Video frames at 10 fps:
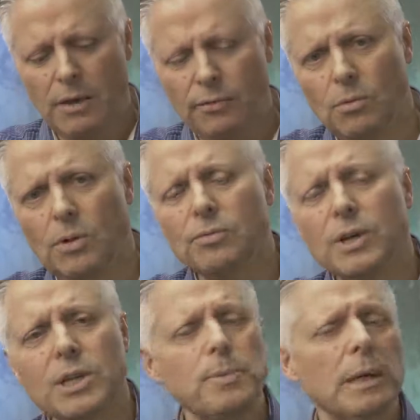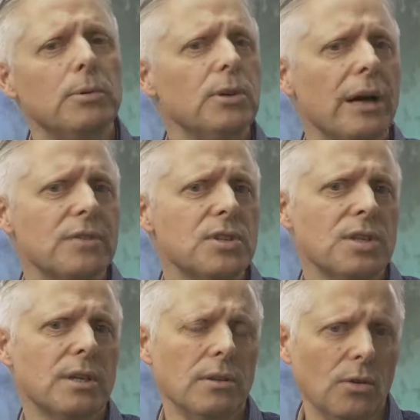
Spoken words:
If you want to reach people, you have to.